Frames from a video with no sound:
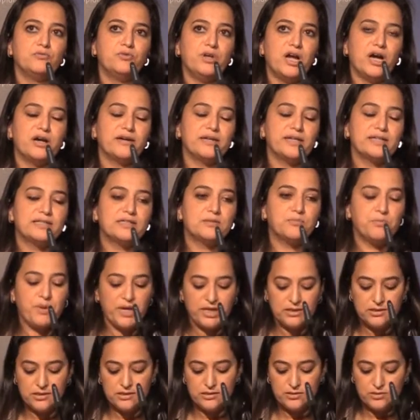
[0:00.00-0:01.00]
we are
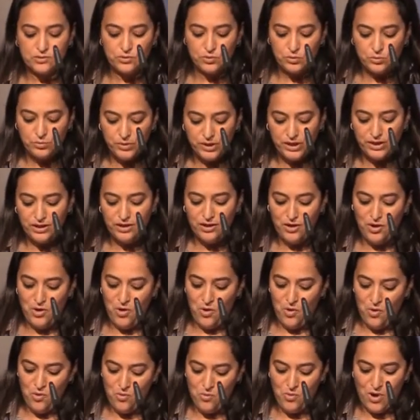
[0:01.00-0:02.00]
expected to be
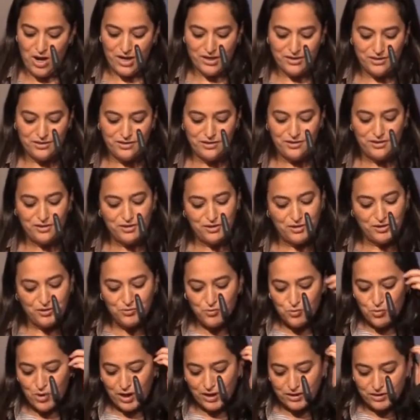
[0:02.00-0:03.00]

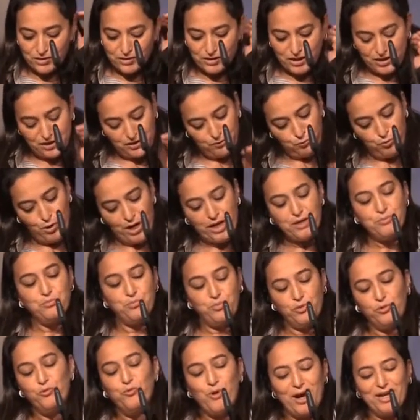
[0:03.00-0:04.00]

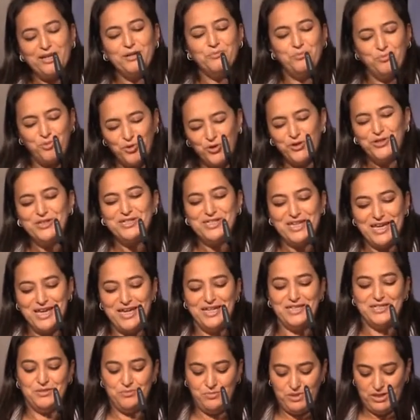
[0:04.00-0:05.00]

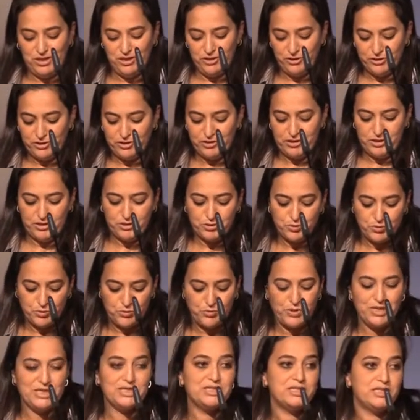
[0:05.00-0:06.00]
1.8 billion
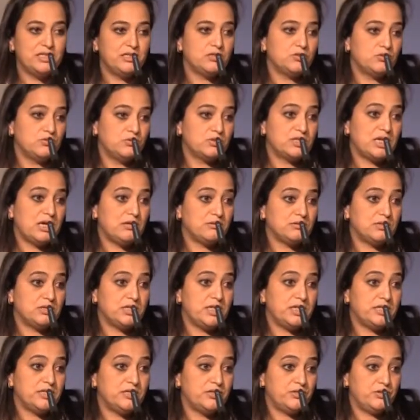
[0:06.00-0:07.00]
tourists in
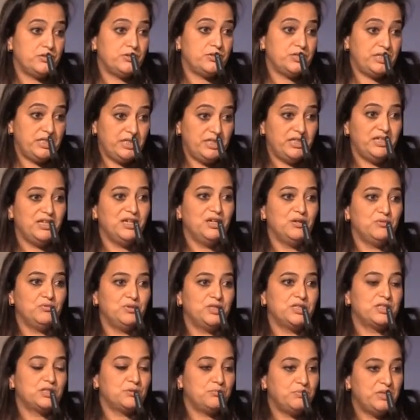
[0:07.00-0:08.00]
2030,
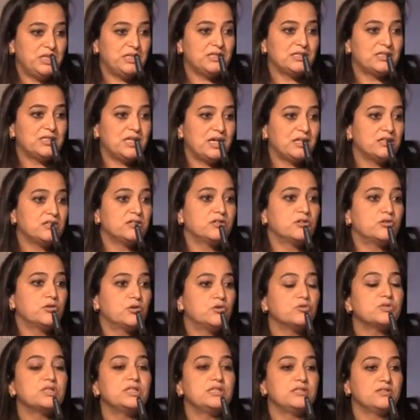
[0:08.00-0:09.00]
which means that the
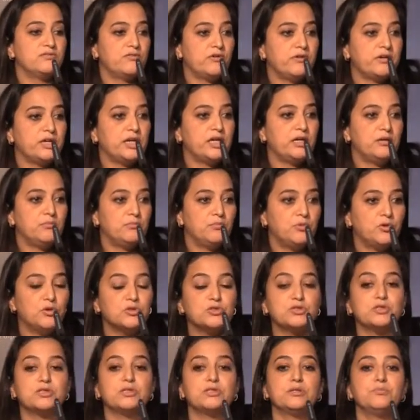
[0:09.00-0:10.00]
growth is very
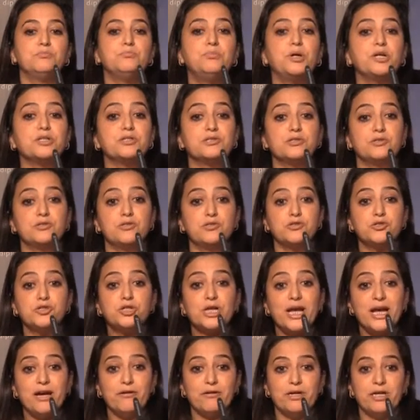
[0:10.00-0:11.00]
important. But the
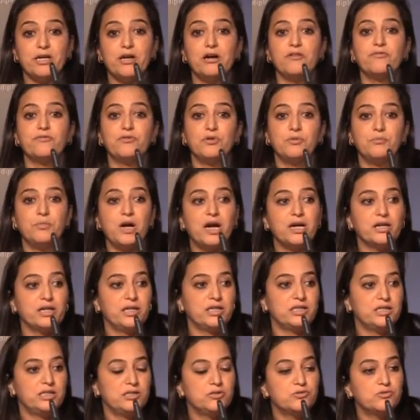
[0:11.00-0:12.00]
sharing of the
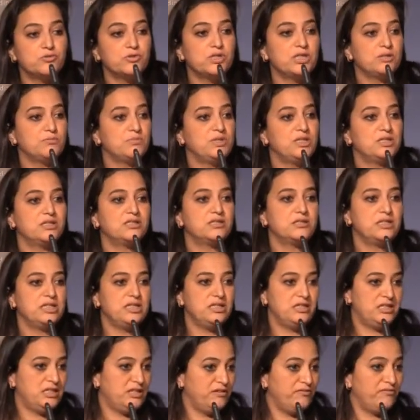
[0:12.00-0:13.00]
market in tourism
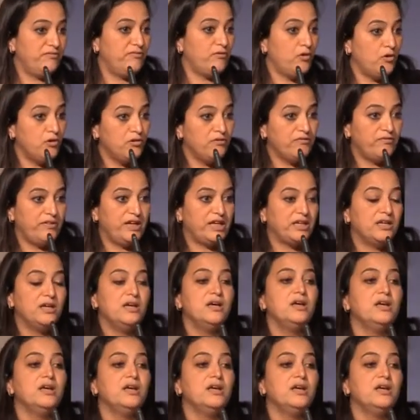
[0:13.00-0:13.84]
is evolving.